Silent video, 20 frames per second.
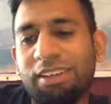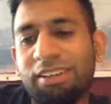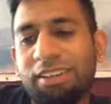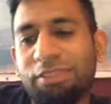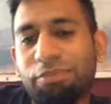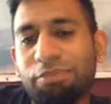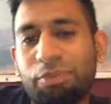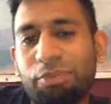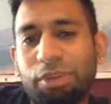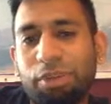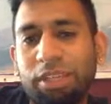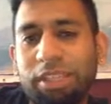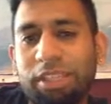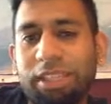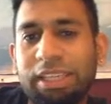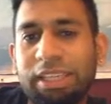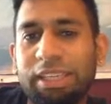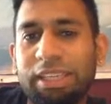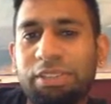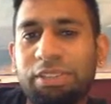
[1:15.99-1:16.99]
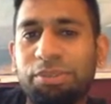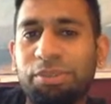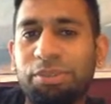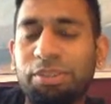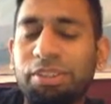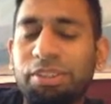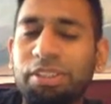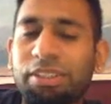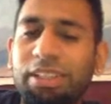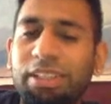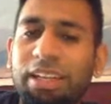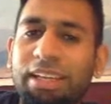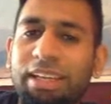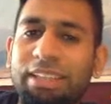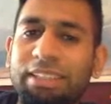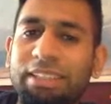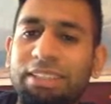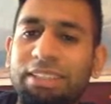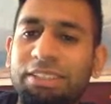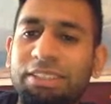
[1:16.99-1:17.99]
forking the king and the rook, then I can
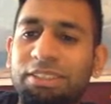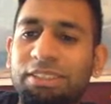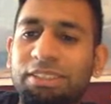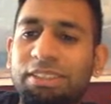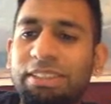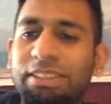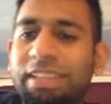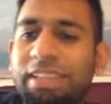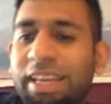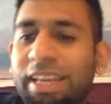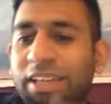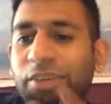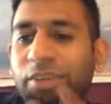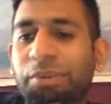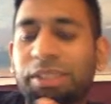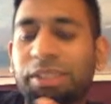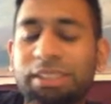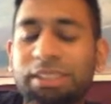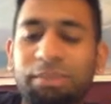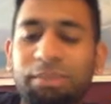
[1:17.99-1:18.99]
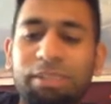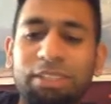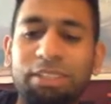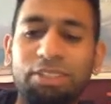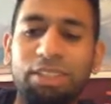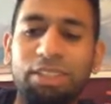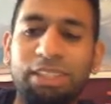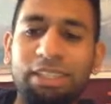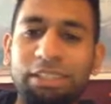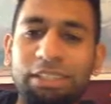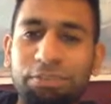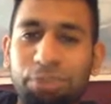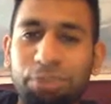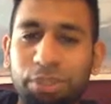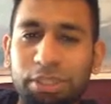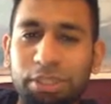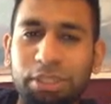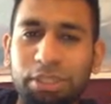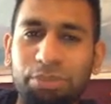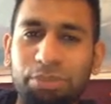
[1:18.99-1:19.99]
just take away something so that his fork
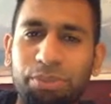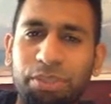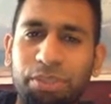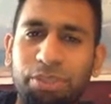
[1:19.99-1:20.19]
doesn't work.